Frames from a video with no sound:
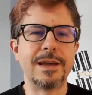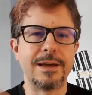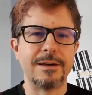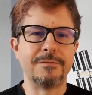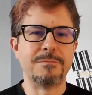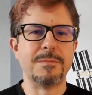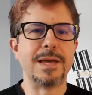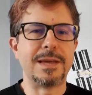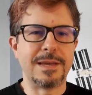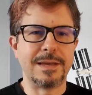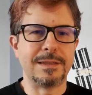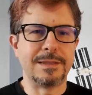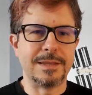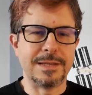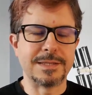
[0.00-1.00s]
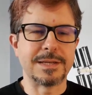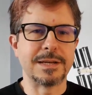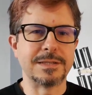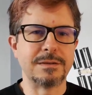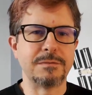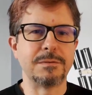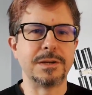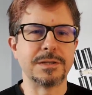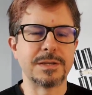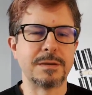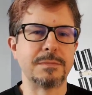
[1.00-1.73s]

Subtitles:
of making these kinds of real-time